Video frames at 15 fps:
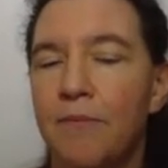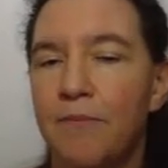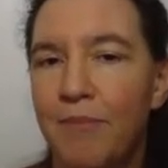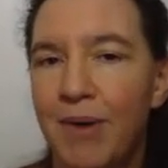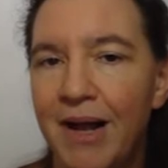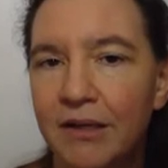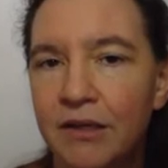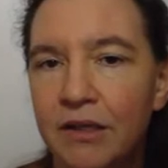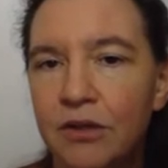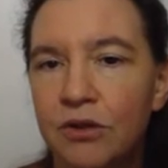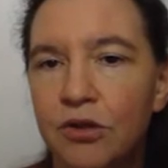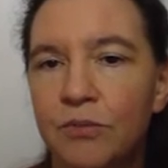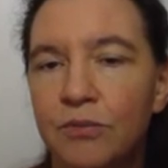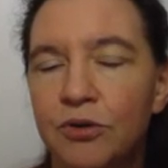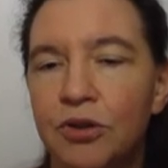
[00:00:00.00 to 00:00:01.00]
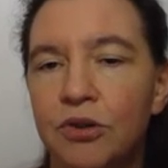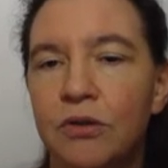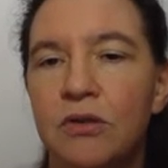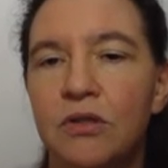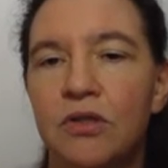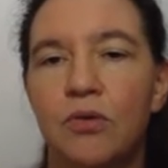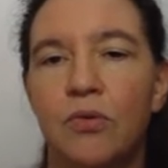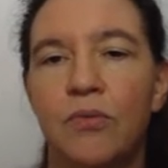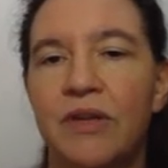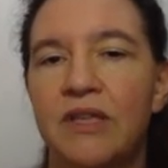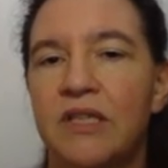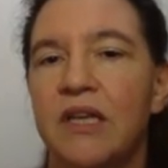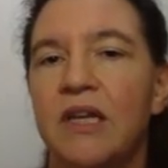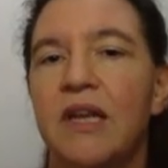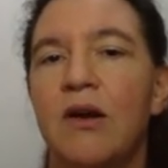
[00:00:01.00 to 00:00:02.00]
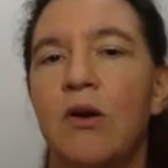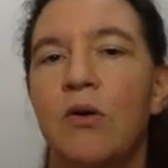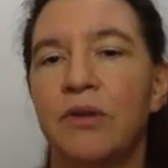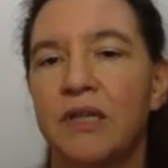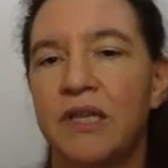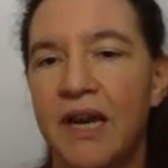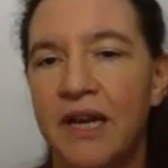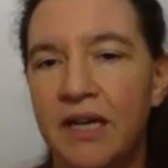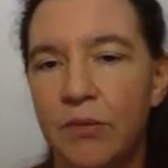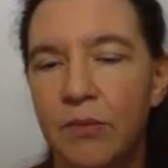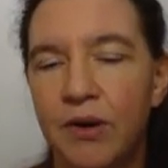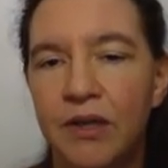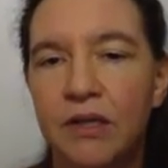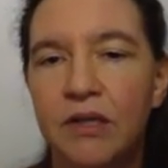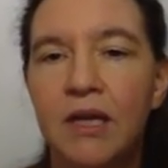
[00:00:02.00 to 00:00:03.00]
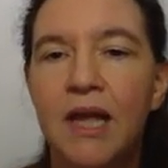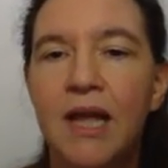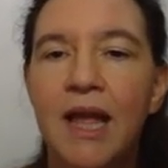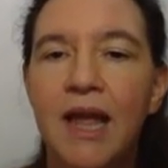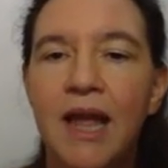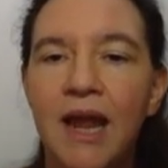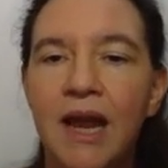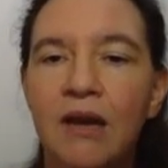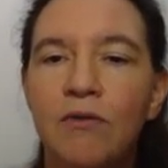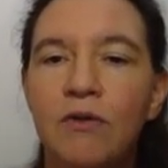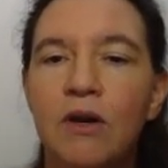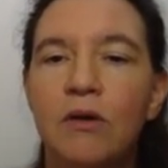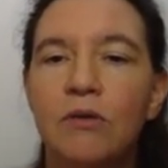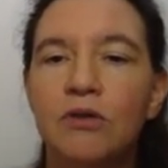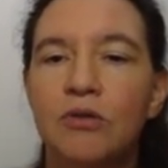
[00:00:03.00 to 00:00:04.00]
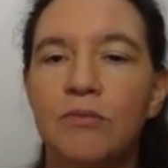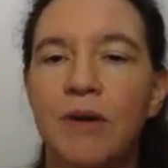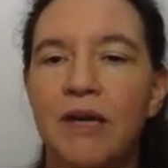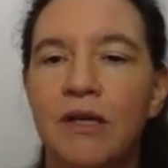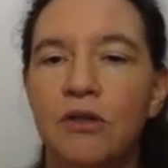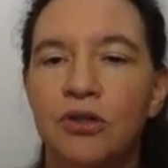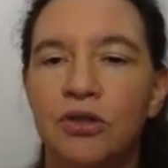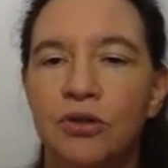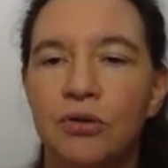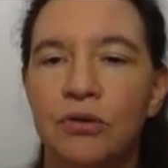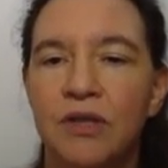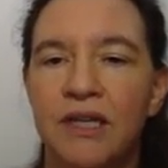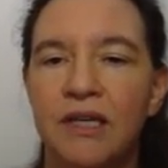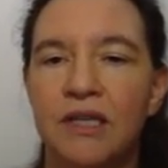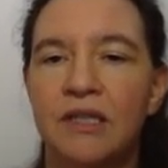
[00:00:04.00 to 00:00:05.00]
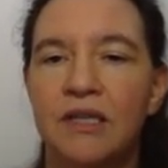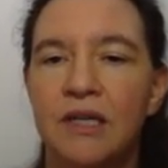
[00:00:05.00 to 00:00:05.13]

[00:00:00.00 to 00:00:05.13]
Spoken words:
bulk encryption. So we're sending all the data with it. And we're also making sure that it